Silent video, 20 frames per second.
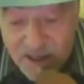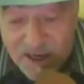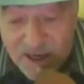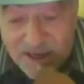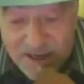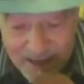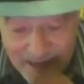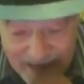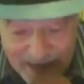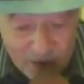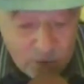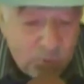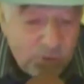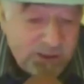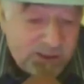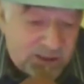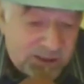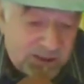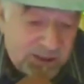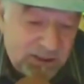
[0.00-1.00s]
And now
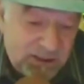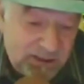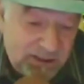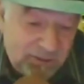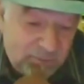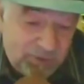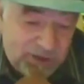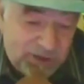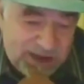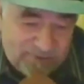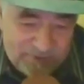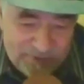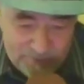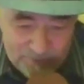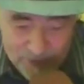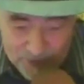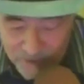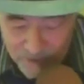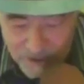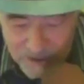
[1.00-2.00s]
we have
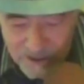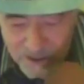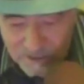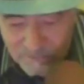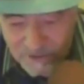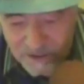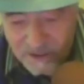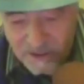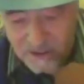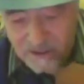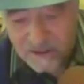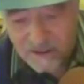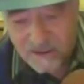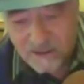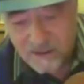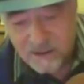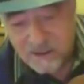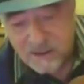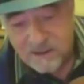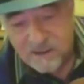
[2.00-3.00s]
Ebola coming in,
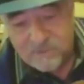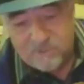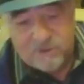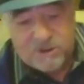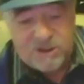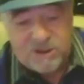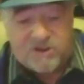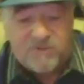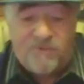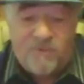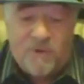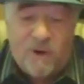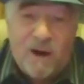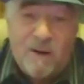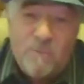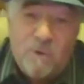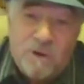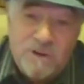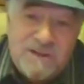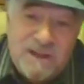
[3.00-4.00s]
which is
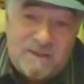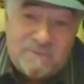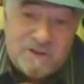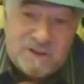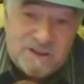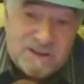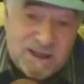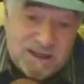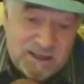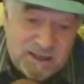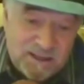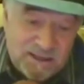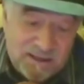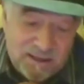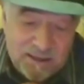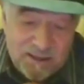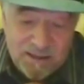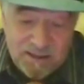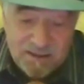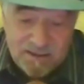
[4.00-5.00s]
far more devastating
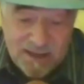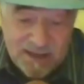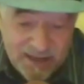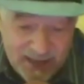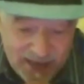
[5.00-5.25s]
than